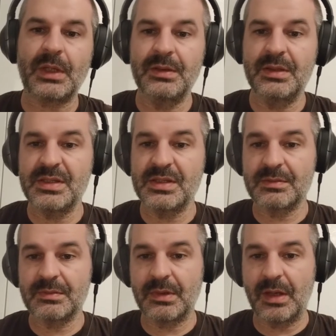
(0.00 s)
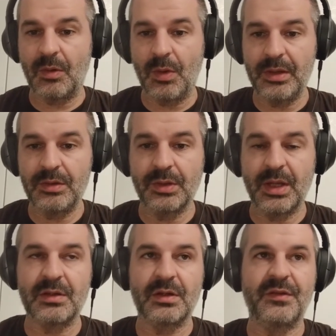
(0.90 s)
This is a way to
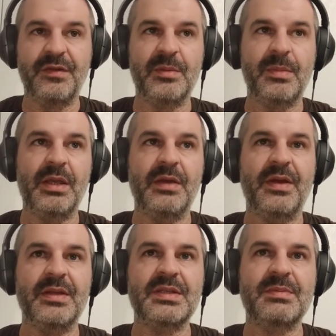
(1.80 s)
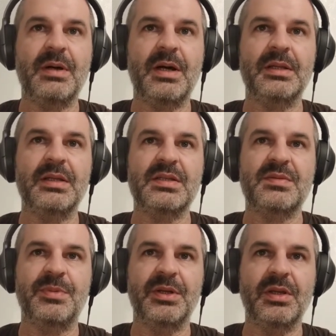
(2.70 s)
get notified by events, but it's
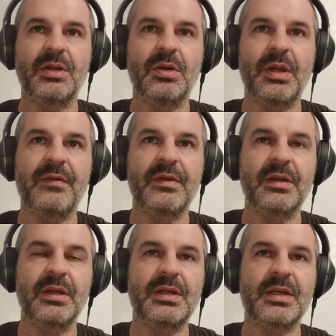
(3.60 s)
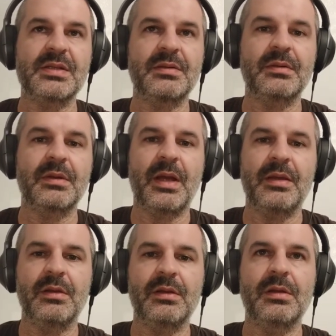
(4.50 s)
pretty low level. It doesn't
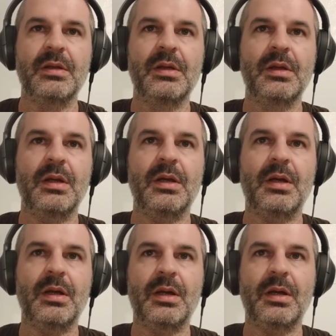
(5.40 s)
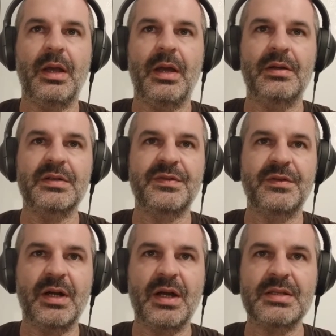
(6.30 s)
handle errors
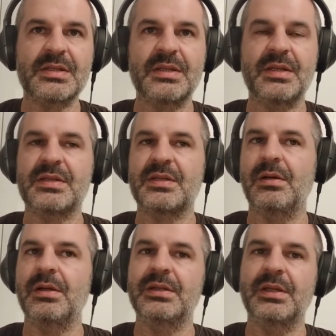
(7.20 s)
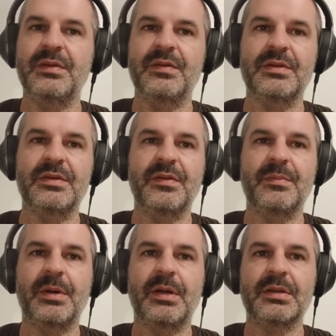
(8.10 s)
for us, it's only the event-driven
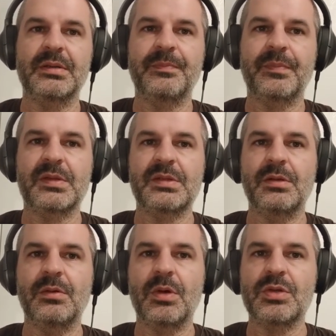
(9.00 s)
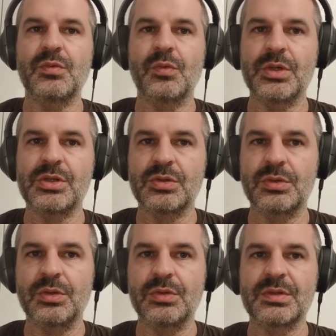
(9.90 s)
part. So what we should
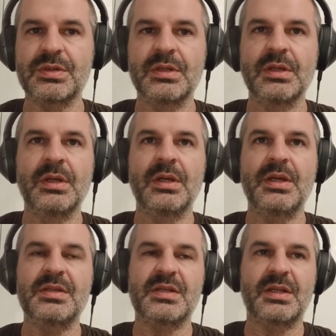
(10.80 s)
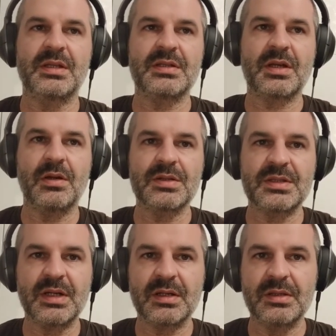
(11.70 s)
use is another
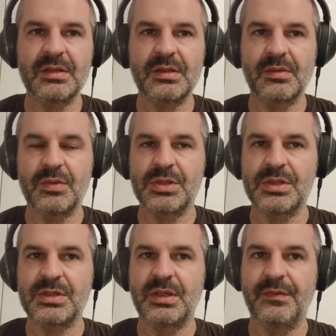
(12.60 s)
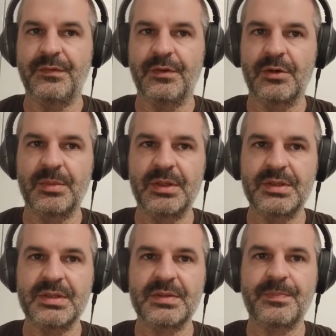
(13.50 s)
construct, which is
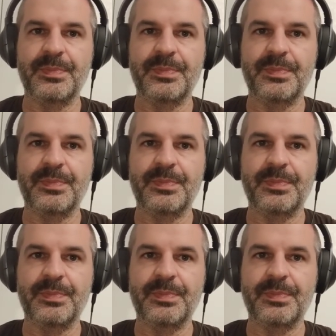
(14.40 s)
informers.